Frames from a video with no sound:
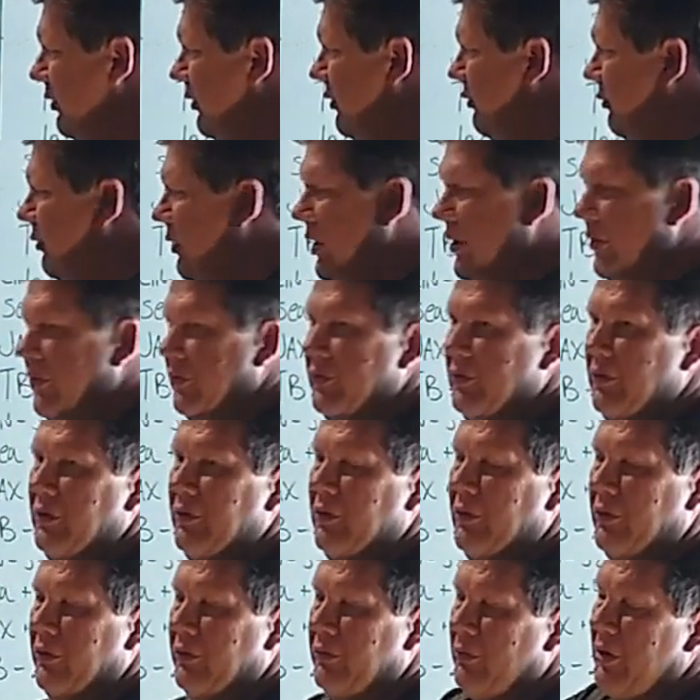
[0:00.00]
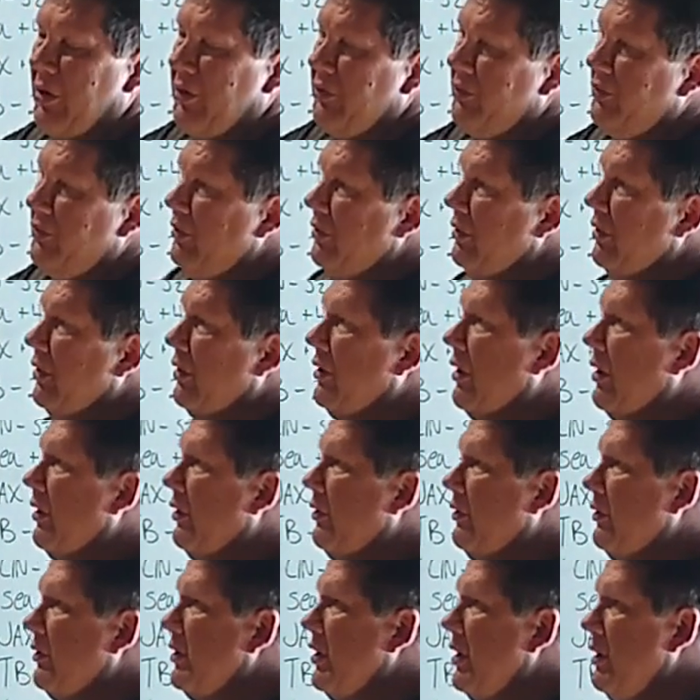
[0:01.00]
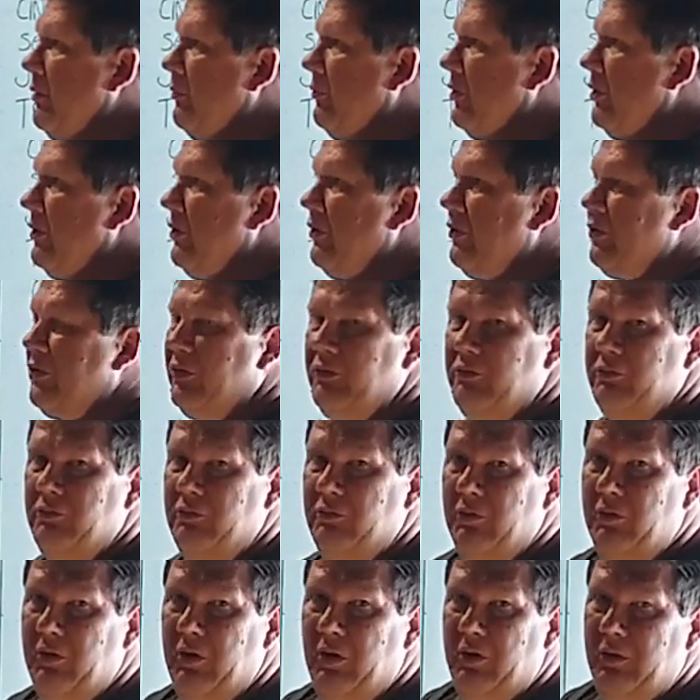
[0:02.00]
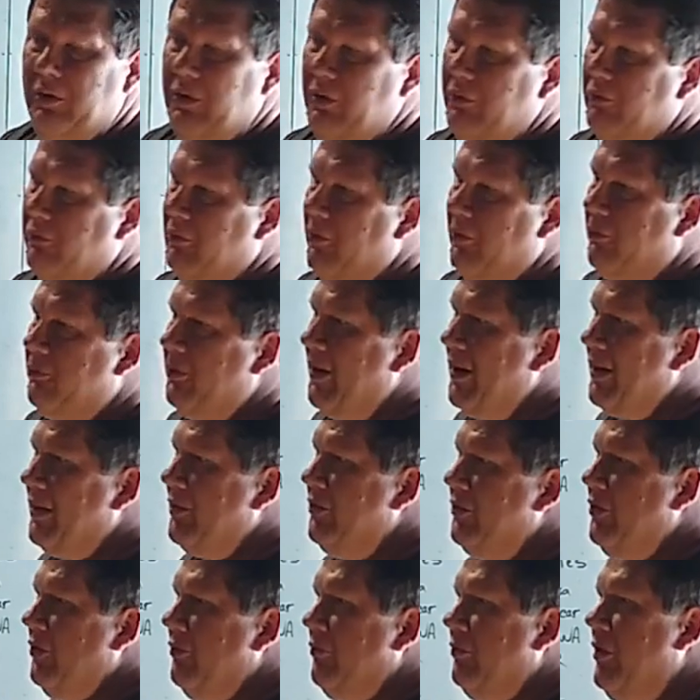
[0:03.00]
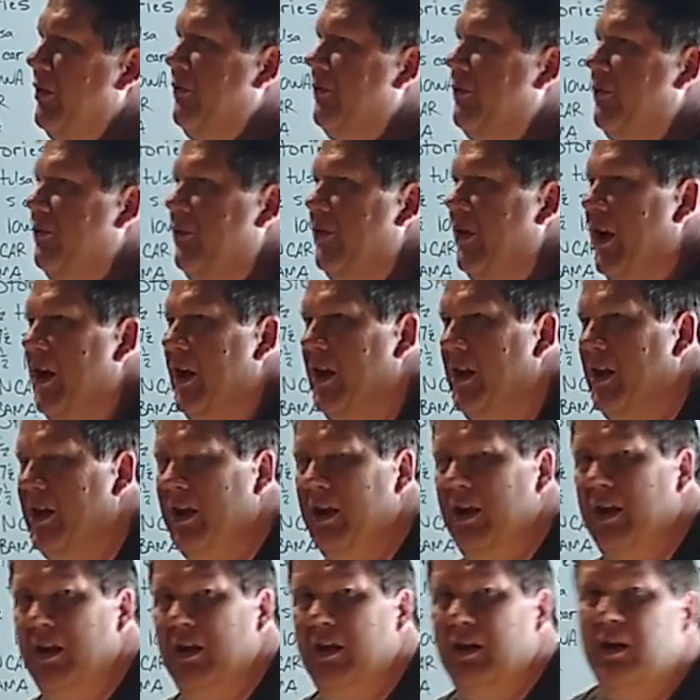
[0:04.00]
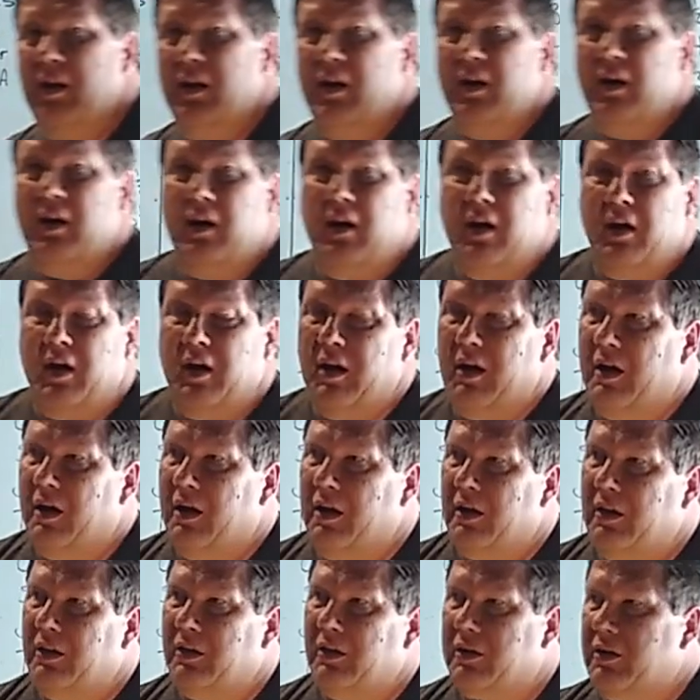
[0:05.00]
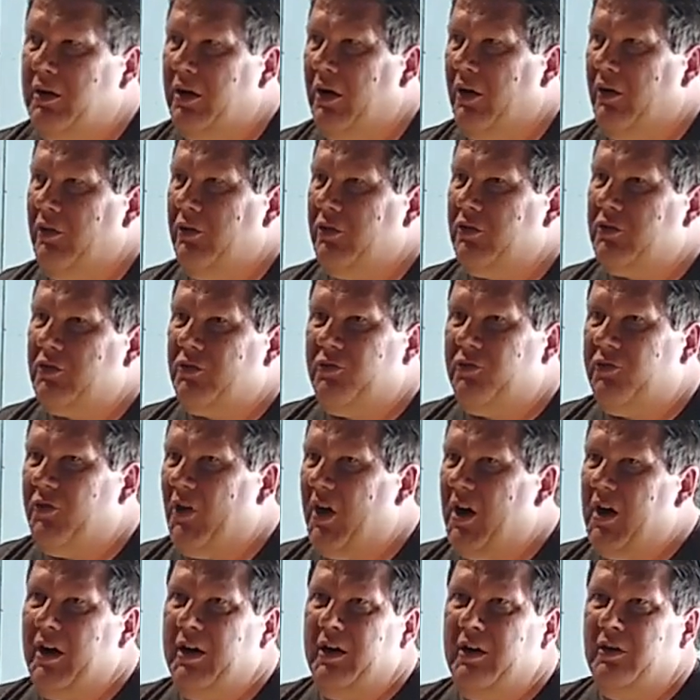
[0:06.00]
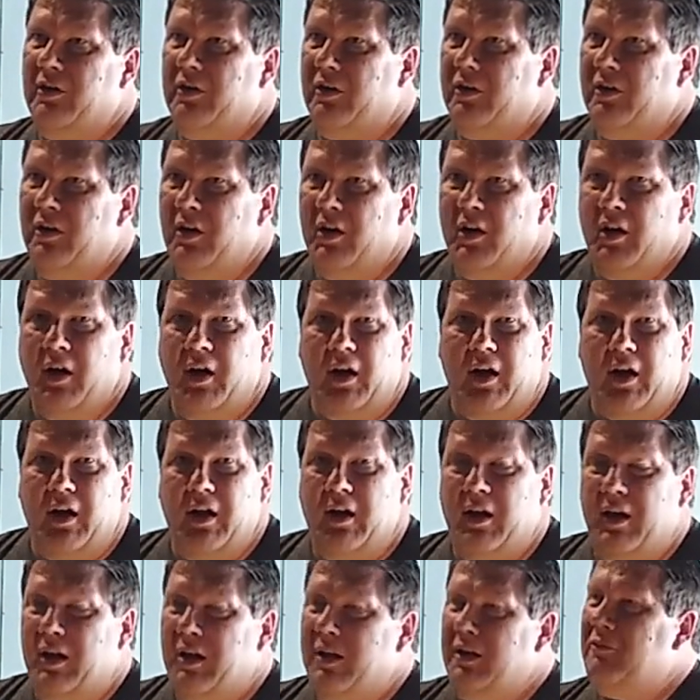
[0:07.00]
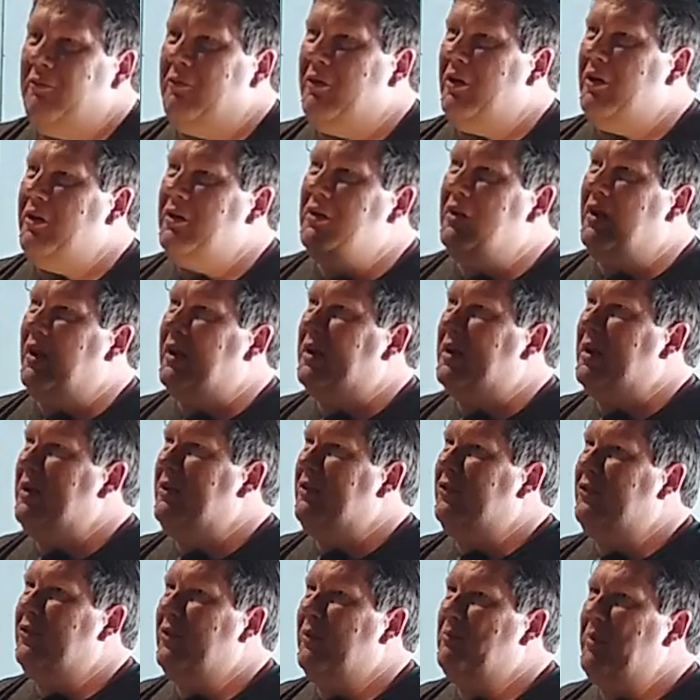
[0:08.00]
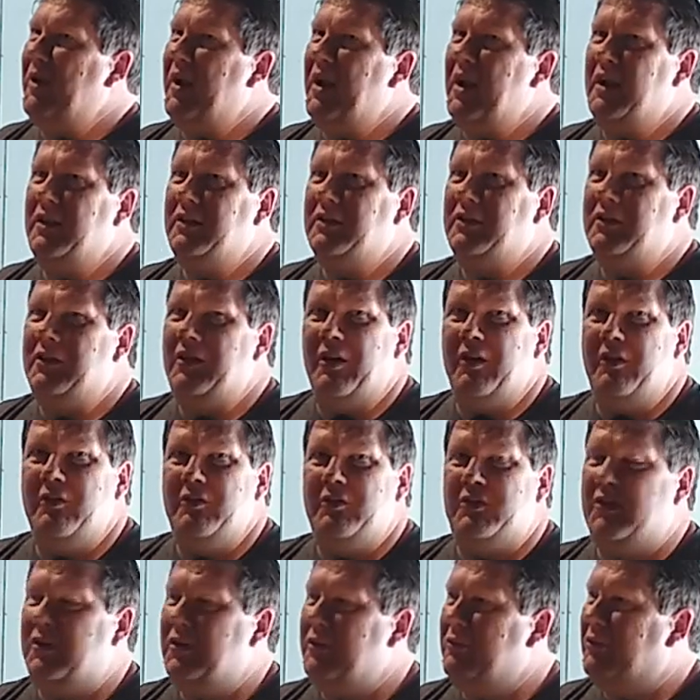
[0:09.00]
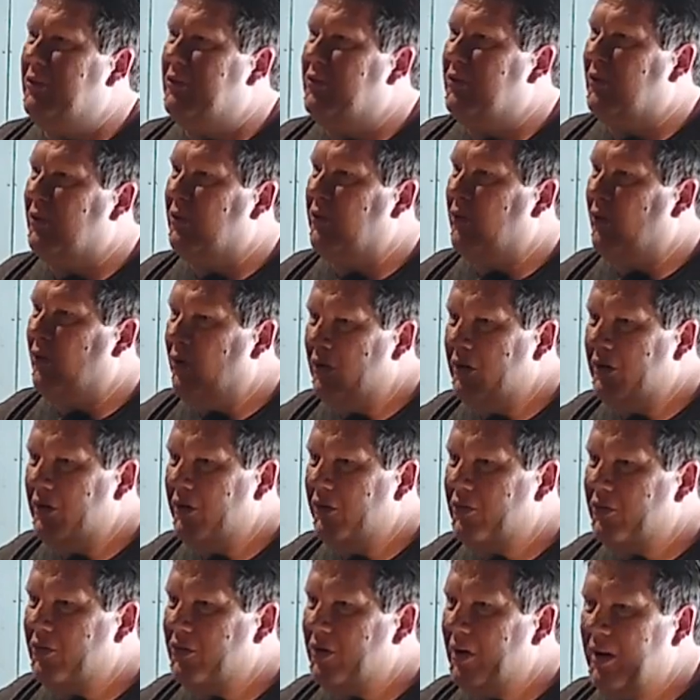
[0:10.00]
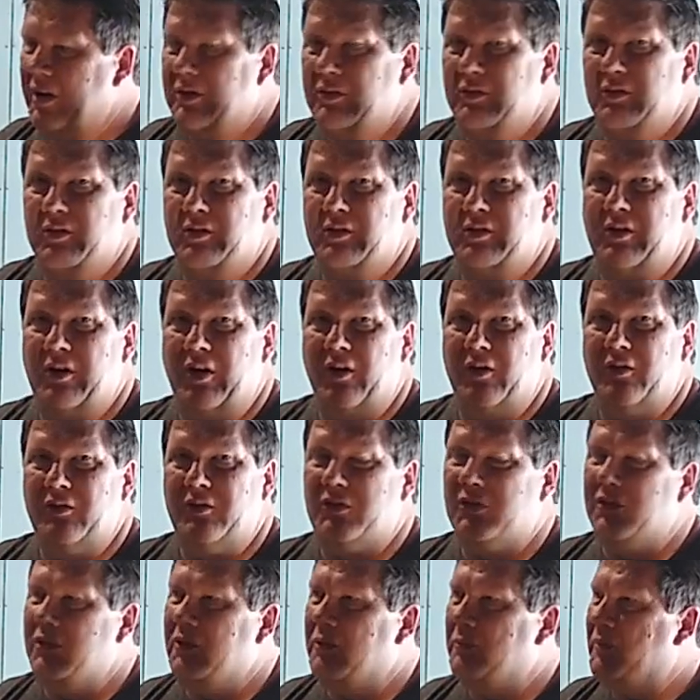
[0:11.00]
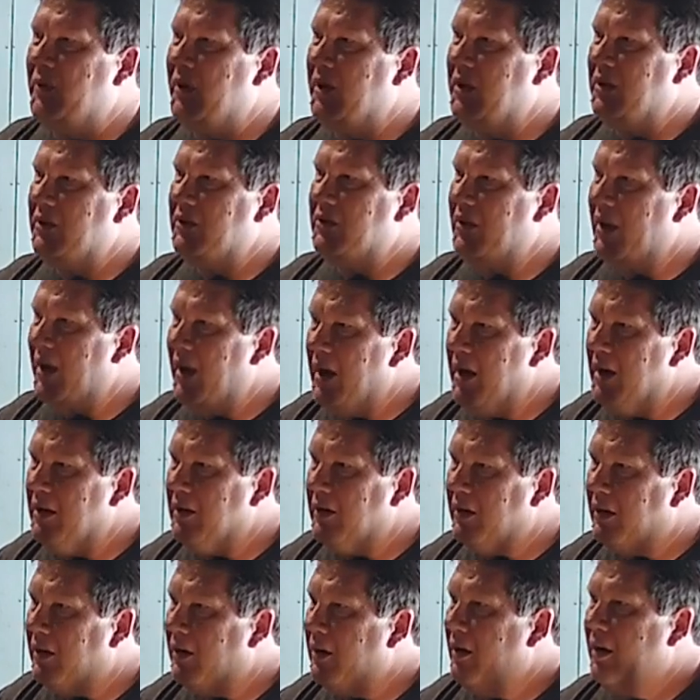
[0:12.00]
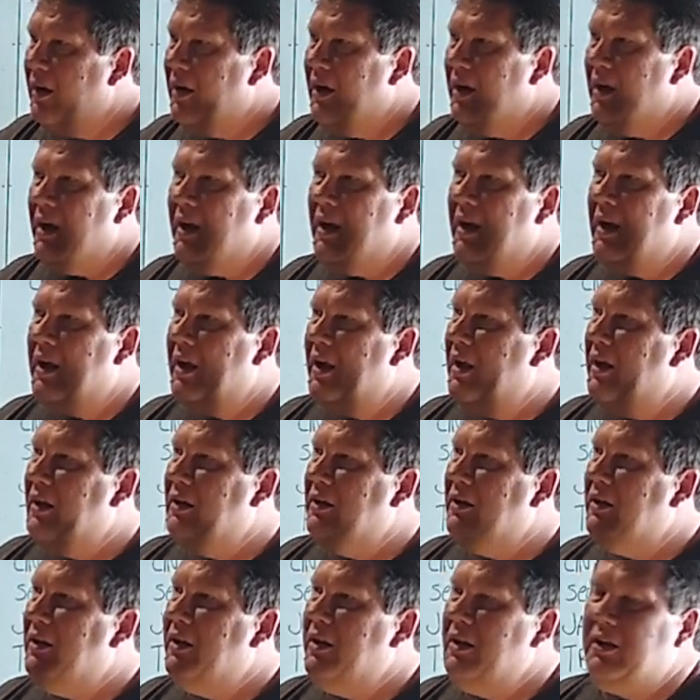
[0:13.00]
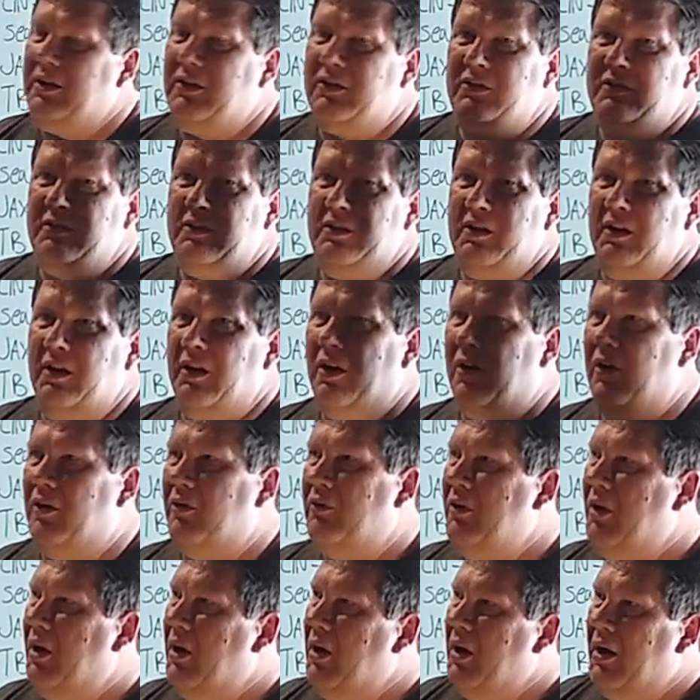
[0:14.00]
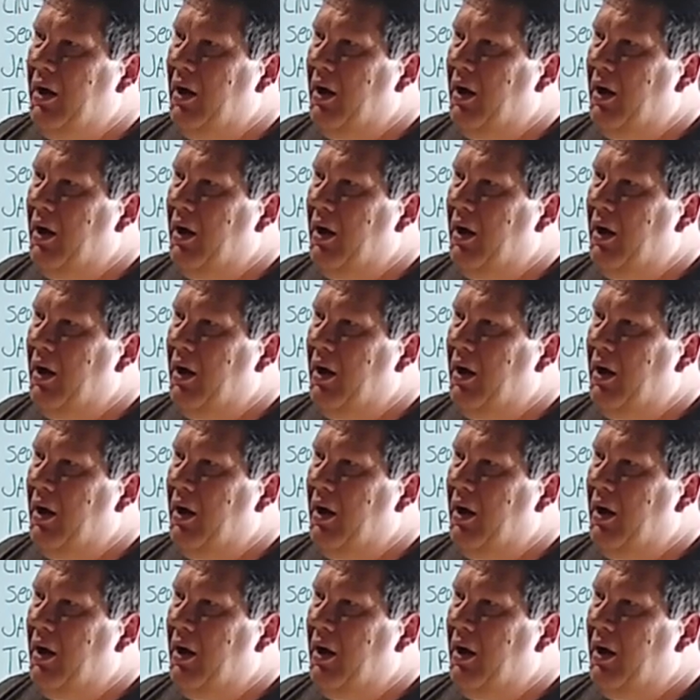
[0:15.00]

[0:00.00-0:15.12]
Northwestern. Northwestern, another team we're just reflexively fading. The coach fired. And it wasn't like he's a bad coach. He was the longest tenured coach in the Big Ten. And he, you know,